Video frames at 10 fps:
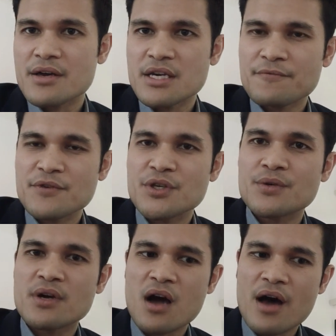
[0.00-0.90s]
if you
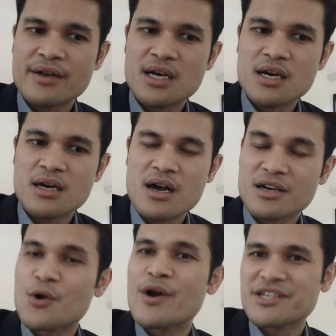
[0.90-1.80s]
got a
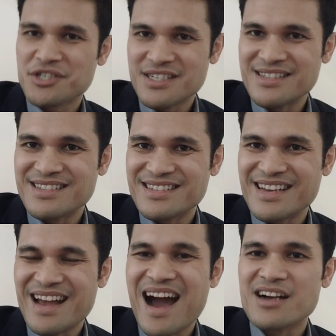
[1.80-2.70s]
question
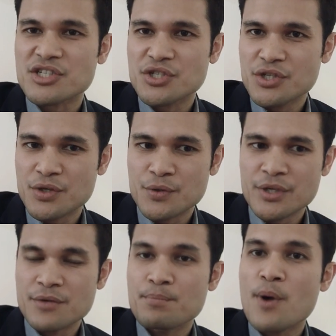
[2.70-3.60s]
that asks you
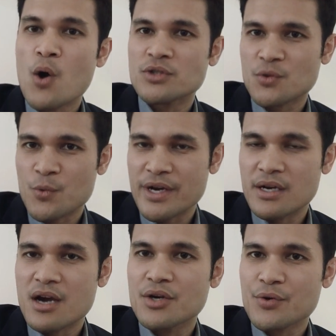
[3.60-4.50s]
in both way,
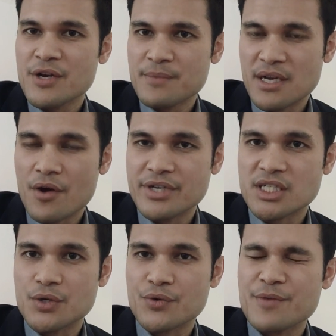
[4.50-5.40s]
agreement or
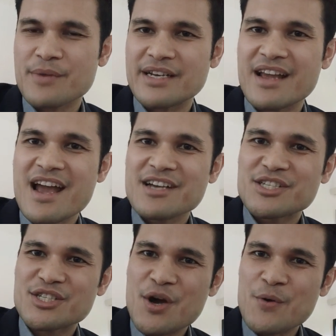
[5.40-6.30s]
disagreement,
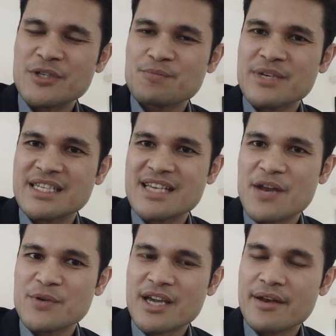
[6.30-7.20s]
so which means that
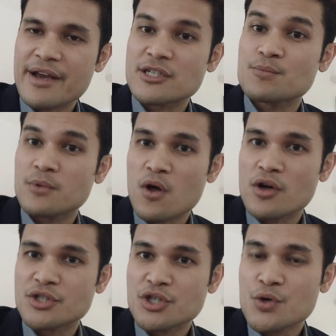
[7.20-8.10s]
we can explore
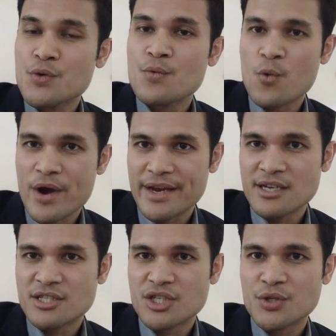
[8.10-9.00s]
2
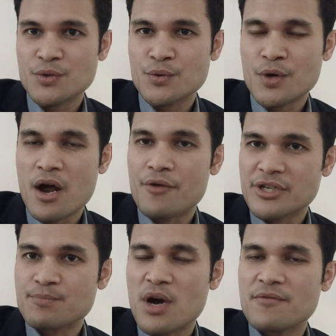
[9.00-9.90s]
ways to
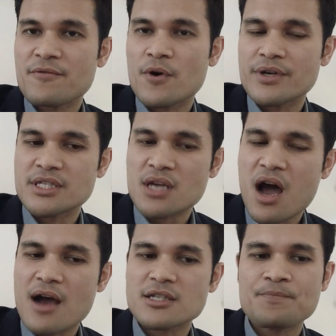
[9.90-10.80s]
respond for this
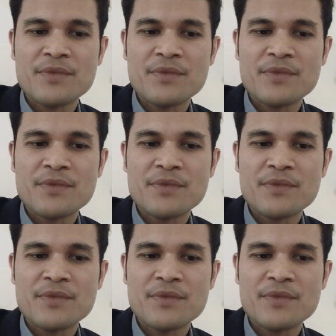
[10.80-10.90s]
task.